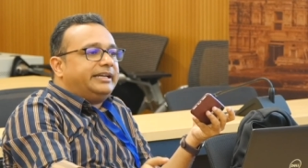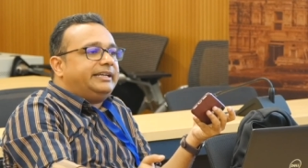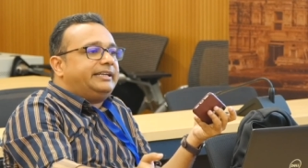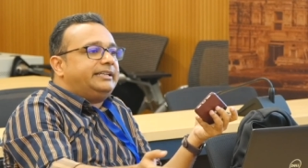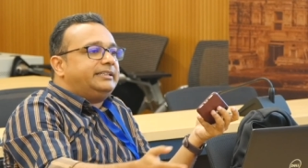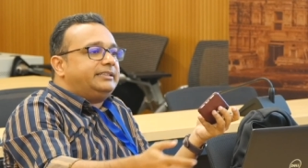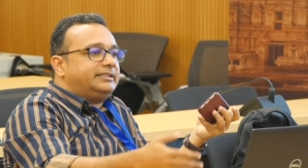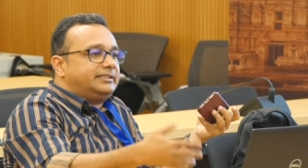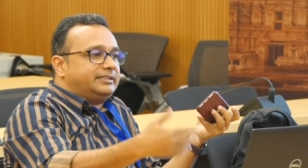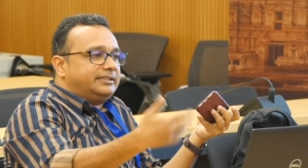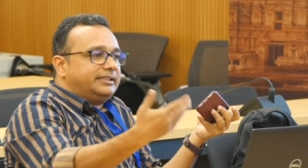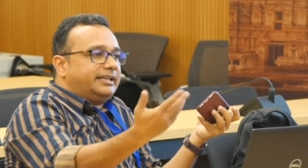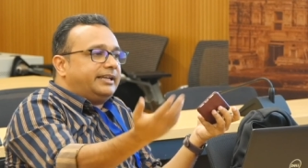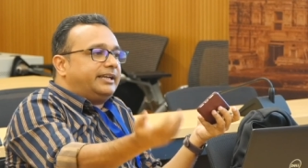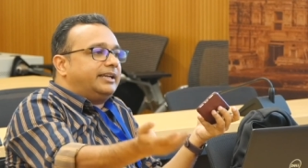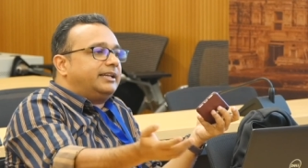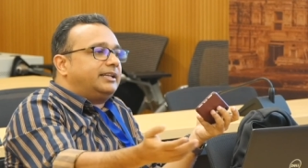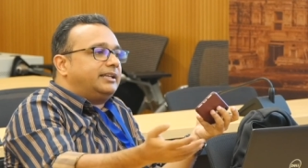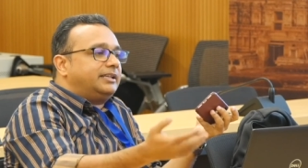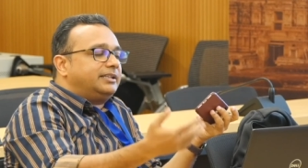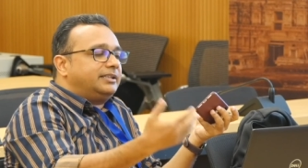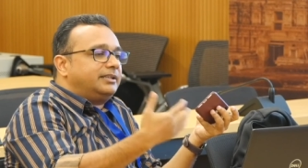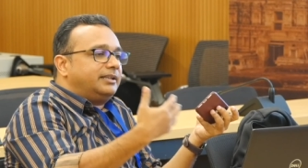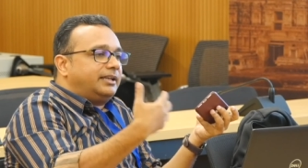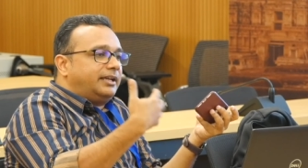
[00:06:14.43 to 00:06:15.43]
It is
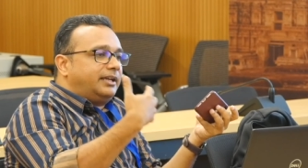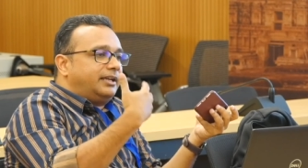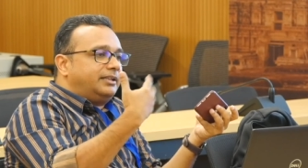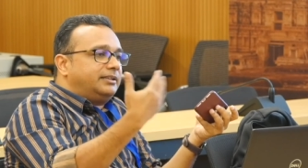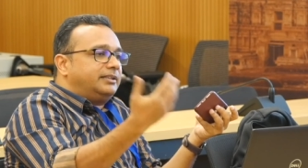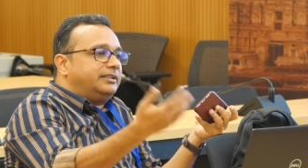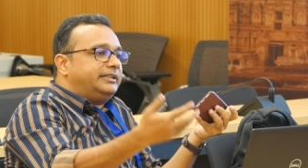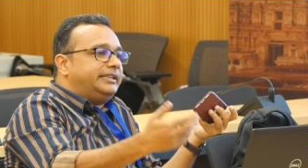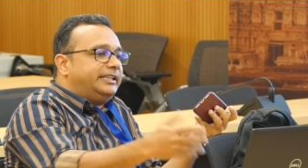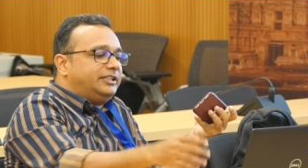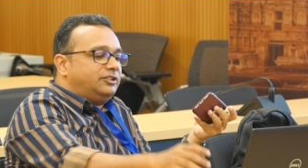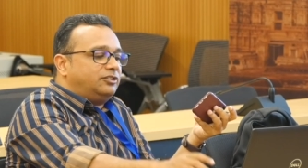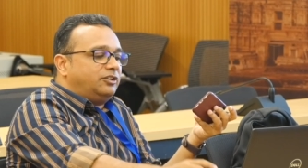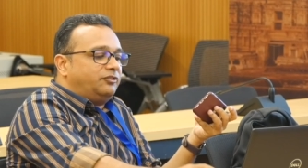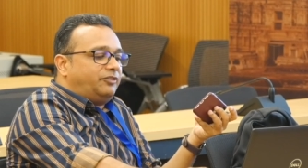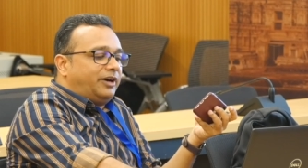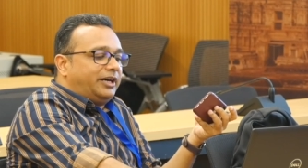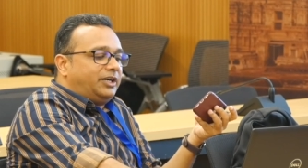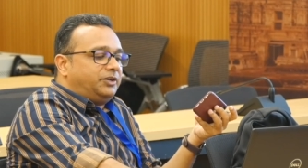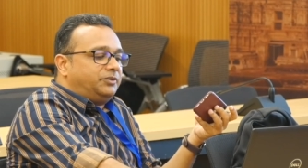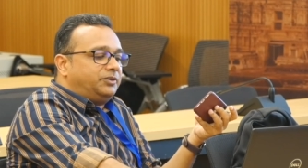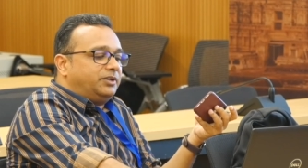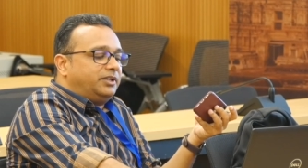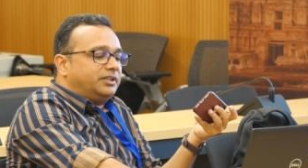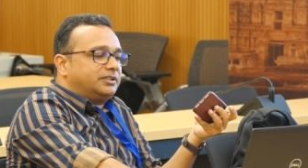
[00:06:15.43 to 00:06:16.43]
again like the ease of
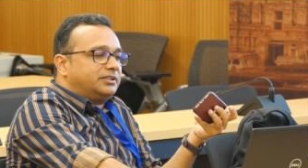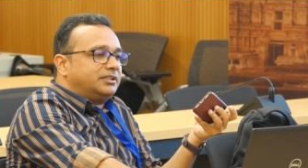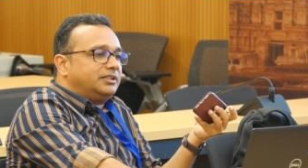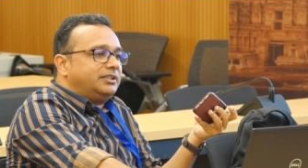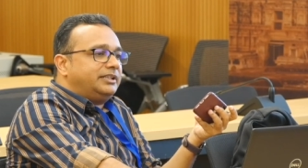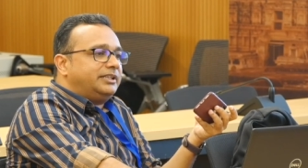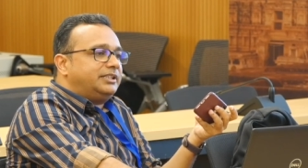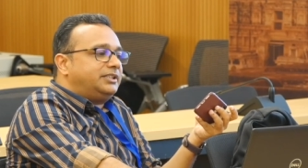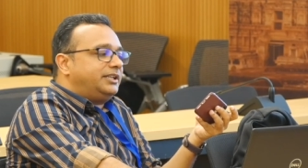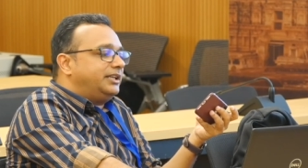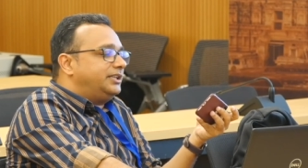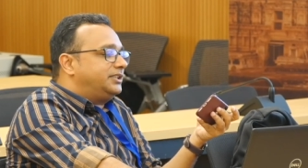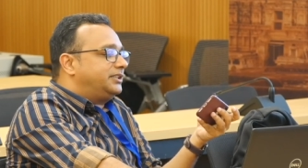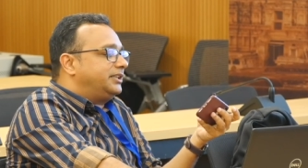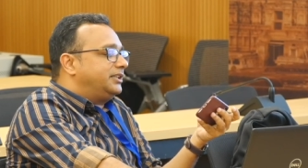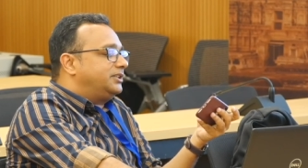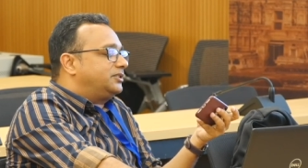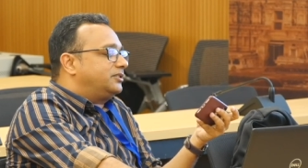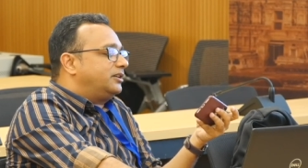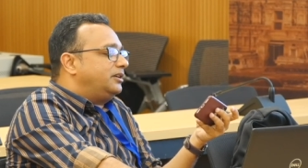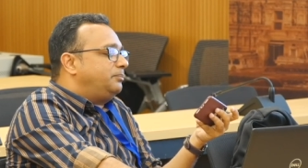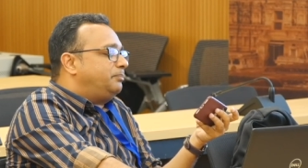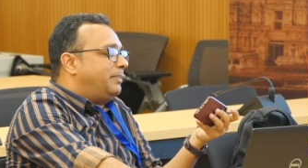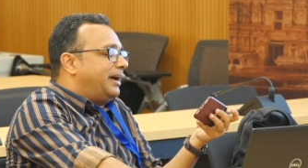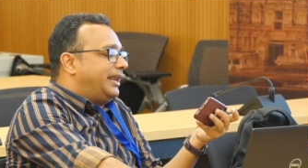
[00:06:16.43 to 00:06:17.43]
articulation. It is
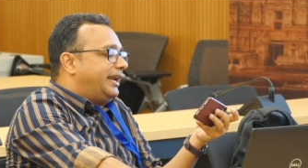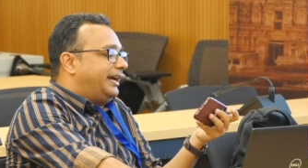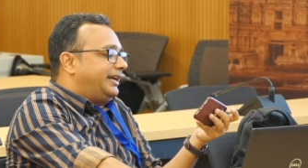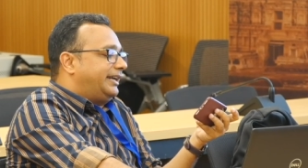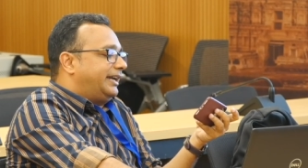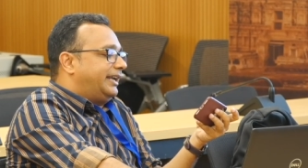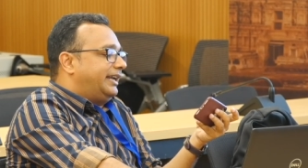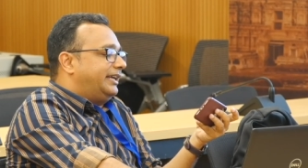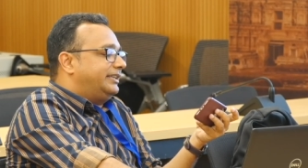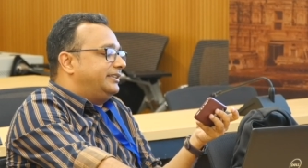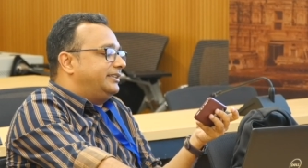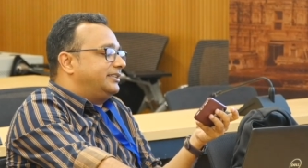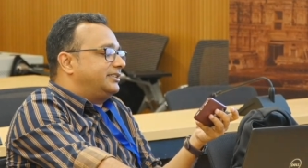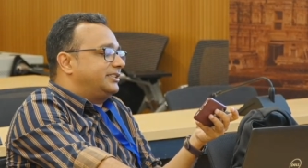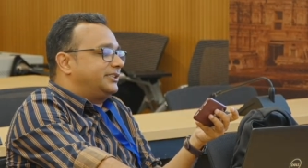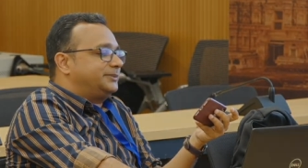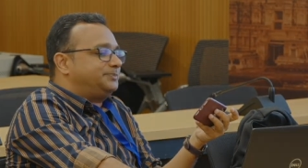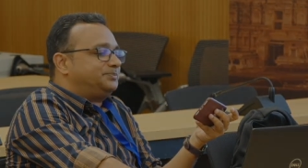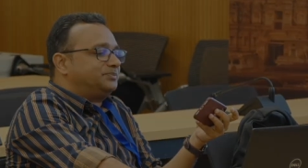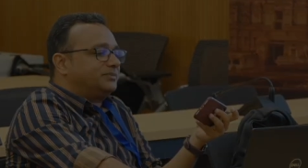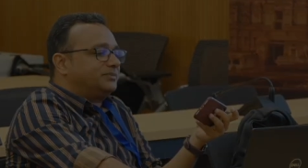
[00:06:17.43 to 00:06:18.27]
it's called palatalization,